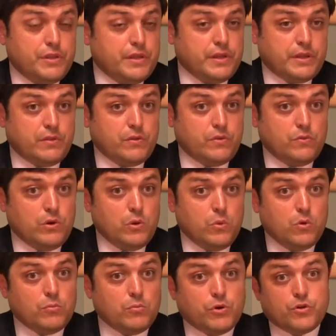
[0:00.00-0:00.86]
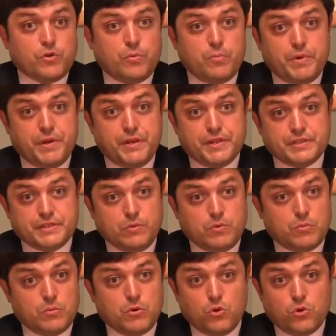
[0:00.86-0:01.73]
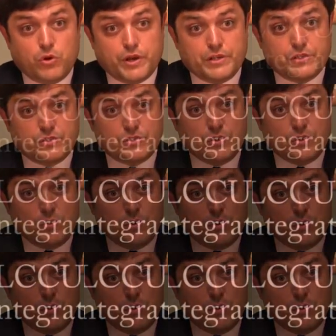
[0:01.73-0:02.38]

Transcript: They, they want more convenience, they want more locations.